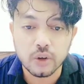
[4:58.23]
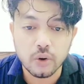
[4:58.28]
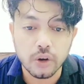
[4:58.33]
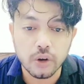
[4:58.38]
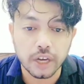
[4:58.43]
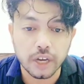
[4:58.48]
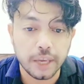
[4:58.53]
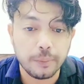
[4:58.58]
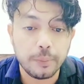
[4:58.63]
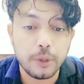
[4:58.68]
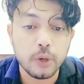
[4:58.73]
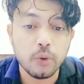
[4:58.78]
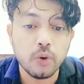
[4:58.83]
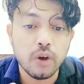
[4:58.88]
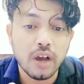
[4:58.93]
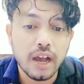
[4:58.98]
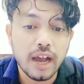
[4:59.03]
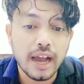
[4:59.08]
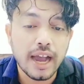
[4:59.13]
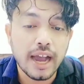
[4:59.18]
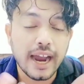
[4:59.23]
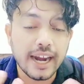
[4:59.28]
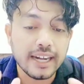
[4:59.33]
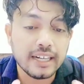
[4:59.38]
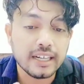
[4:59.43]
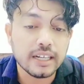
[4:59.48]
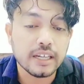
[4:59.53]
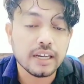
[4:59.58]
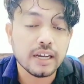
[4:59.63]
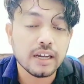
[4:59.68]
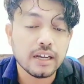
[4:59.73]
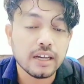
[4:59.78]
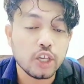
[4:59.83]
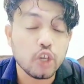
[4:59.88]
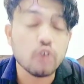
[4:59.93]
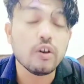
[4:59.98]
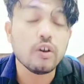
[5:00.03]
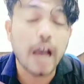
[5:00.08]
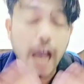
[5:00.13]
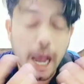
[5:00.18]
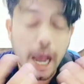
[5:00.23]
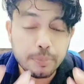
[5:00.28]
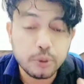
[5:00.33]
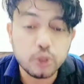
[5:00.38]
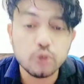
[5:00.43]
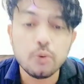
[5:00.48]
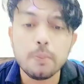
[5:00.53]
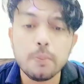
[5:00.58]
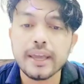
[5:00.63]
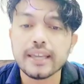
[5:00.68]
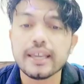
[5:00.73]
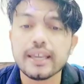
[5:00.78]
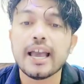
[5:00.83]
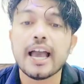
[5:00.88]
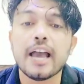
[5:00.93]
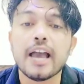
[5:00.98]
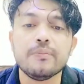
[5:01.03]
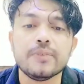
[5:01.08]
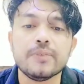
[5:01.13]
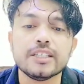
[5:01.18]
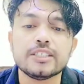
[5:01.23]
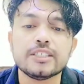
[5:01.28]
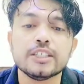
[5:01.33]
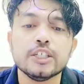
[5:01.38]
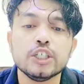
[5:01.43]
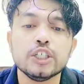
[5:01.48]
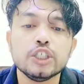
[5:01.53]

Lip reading: Okay, if you had you have to make a habit